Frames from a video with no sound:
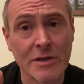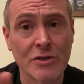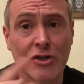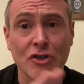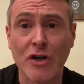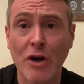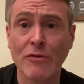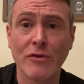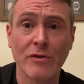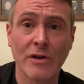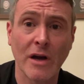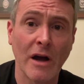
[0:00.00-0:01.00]
to show
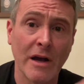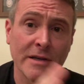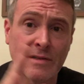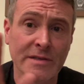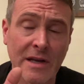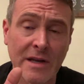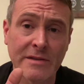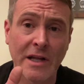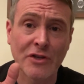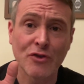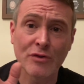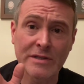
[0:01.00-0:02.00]
you guys
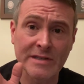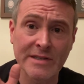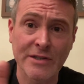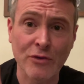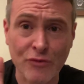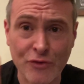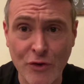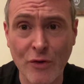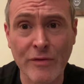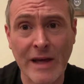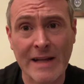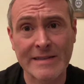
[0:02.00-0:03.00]
that you can still do
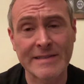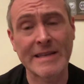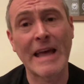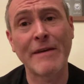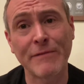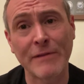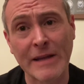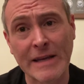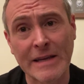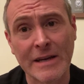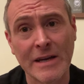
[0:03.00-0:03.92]
that safely